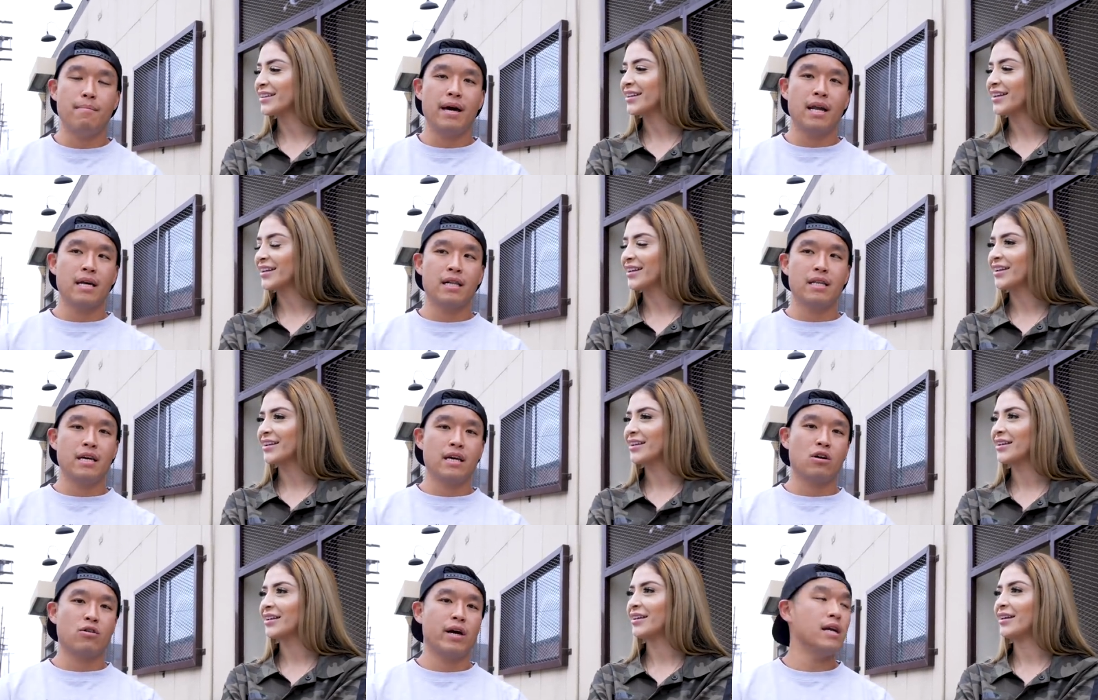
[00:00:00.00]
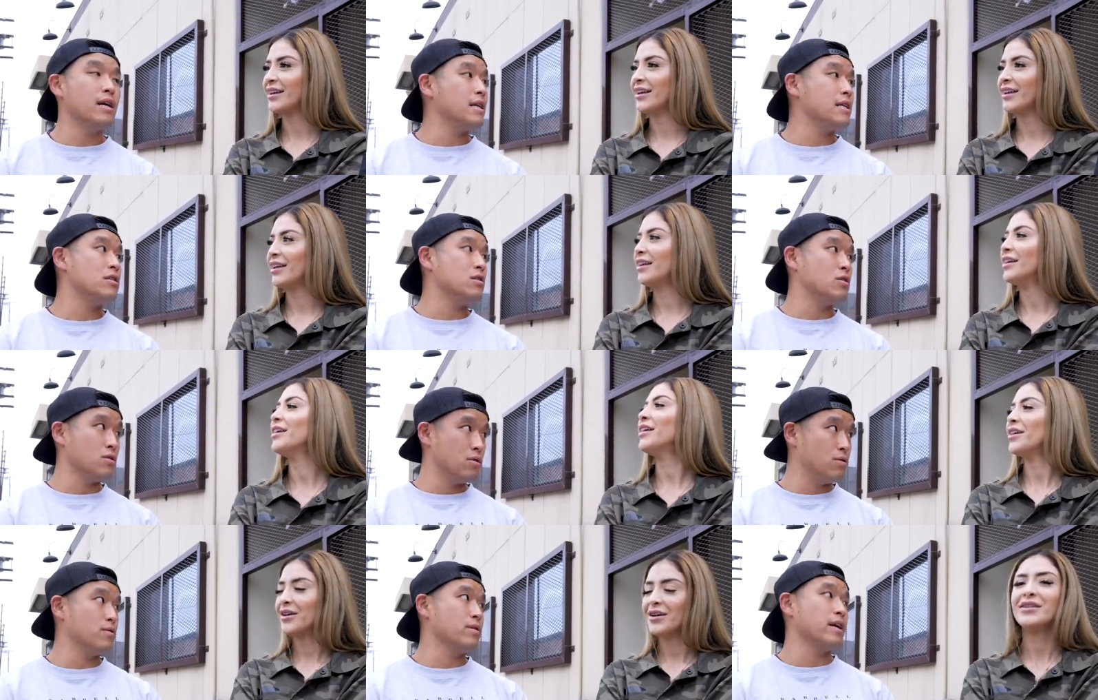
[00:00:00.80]
Speaker 1: medically accredited
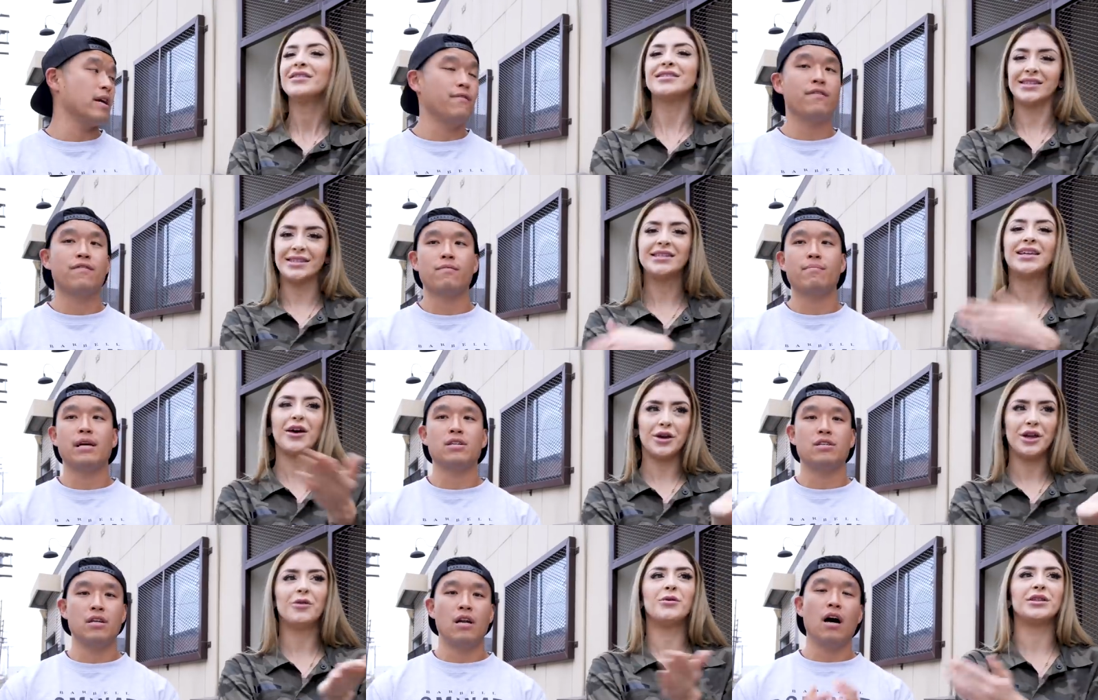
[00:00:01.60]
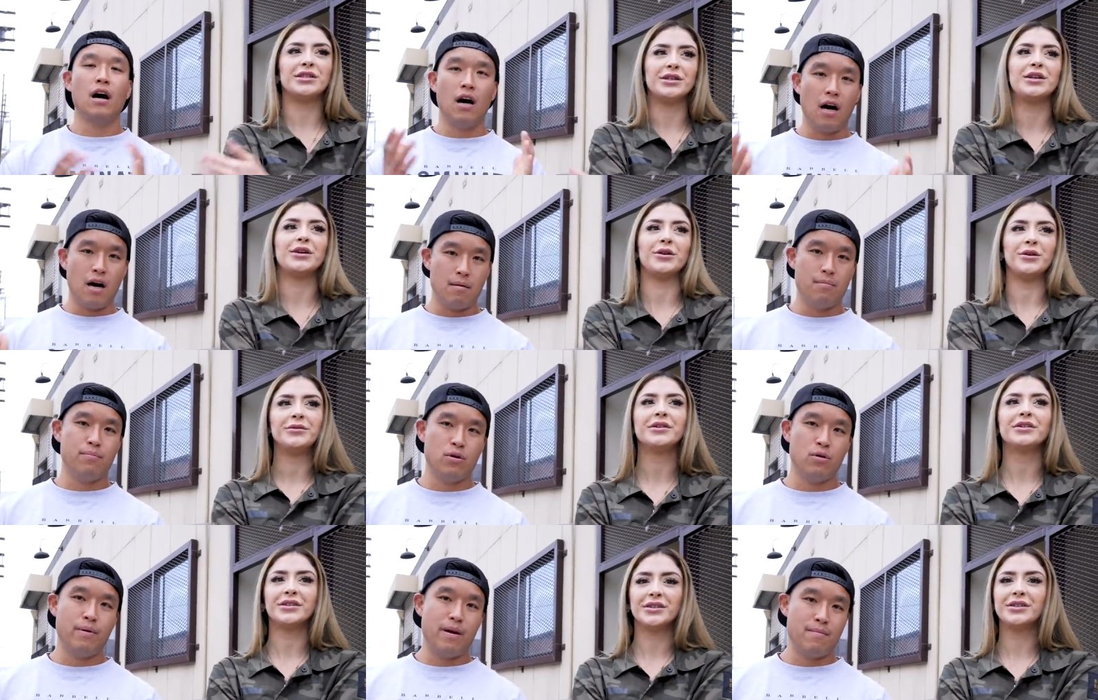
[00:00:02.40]
to give information, tell you what to do on
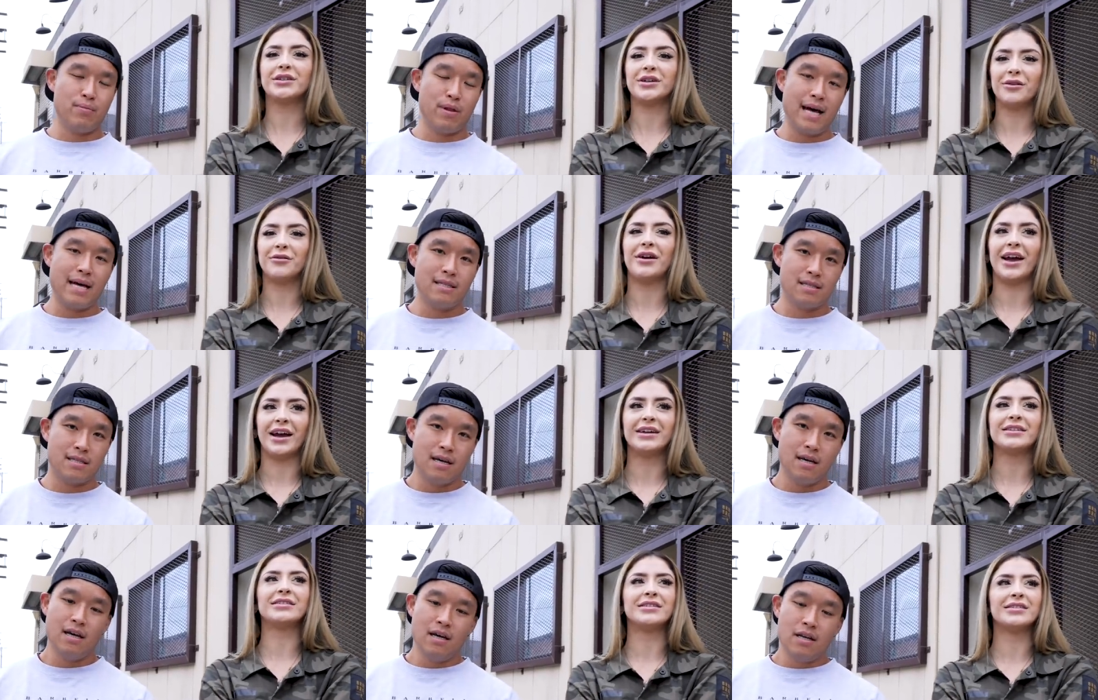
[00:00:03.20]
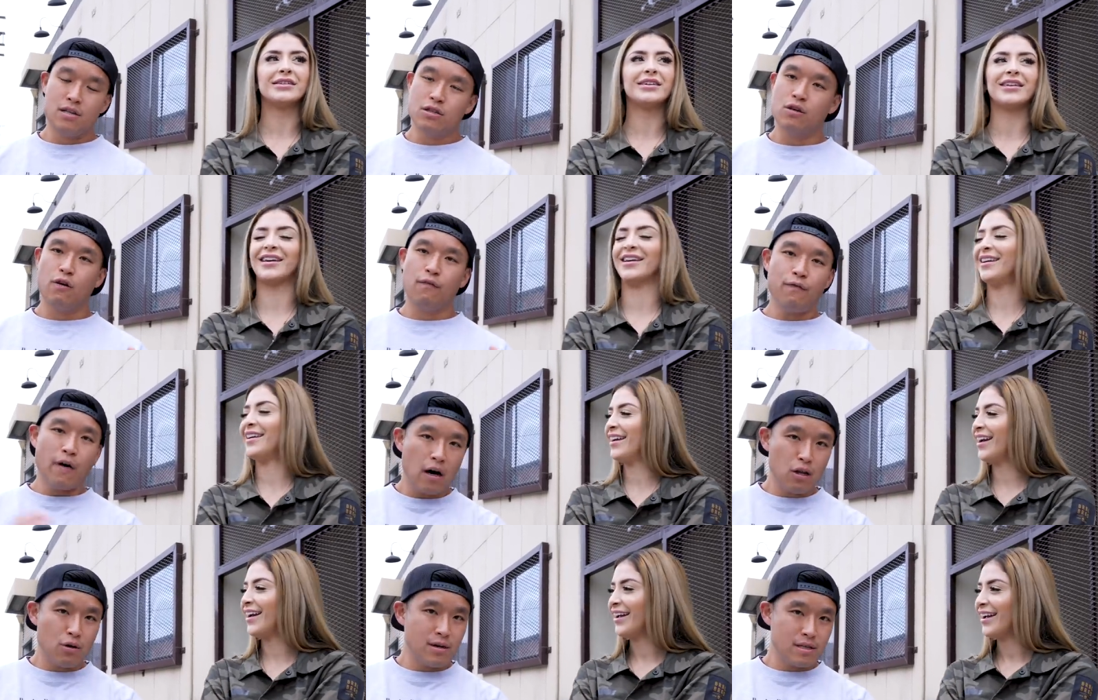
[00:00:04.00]
boob implants. Correct. So
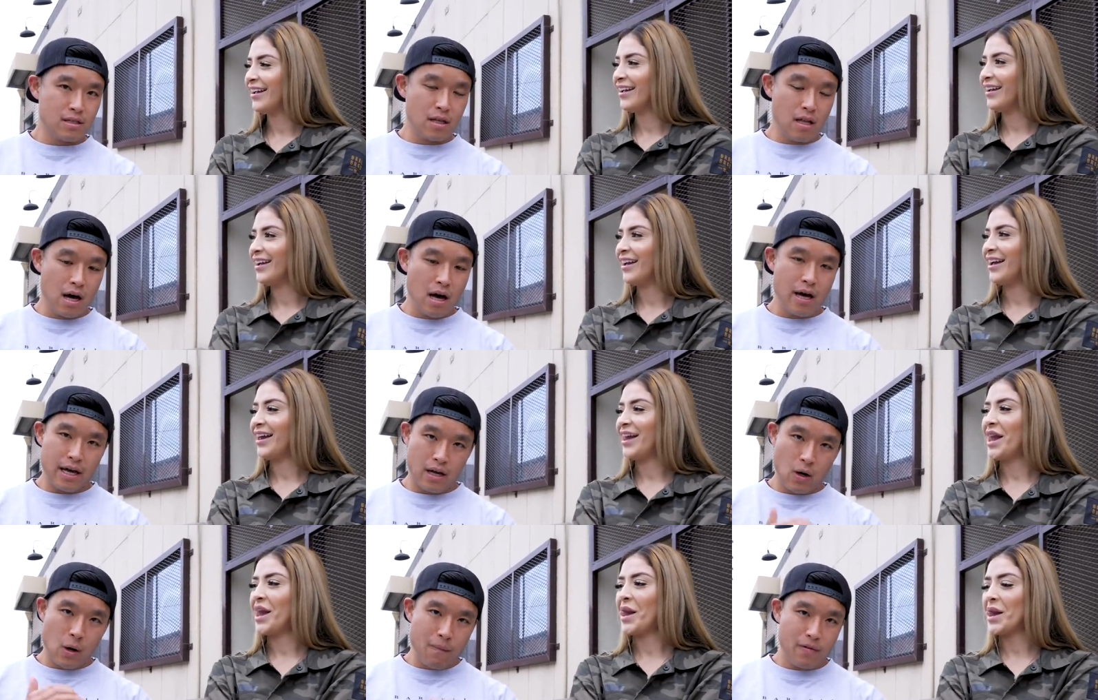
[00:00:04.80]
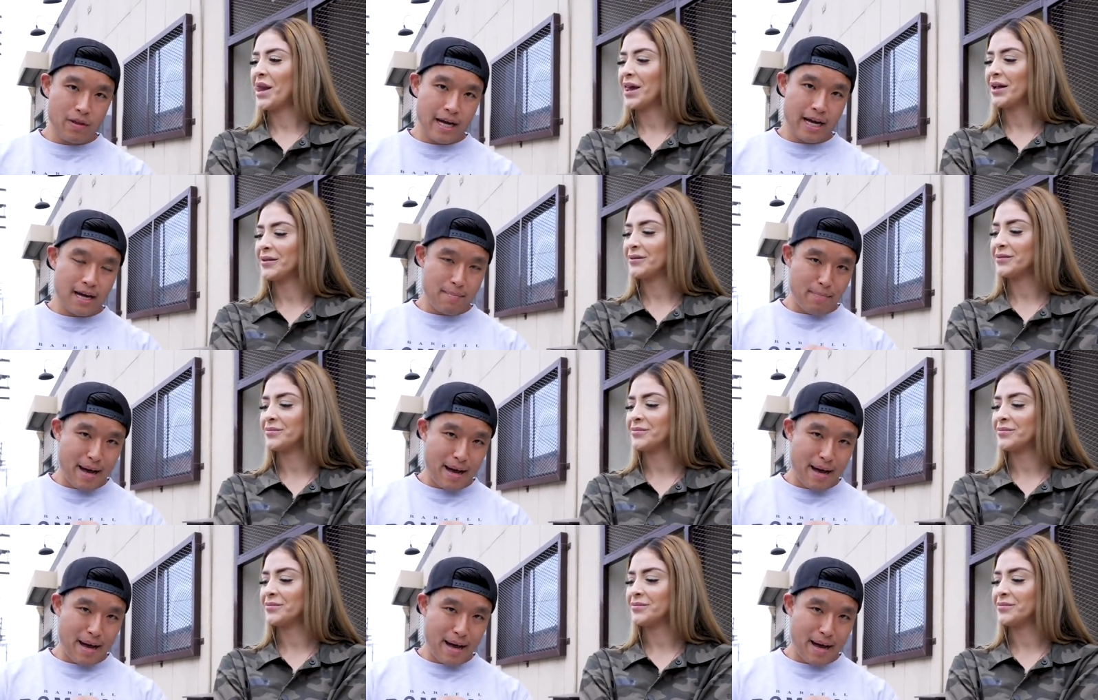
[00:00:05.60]
follow us along, and hopefully I could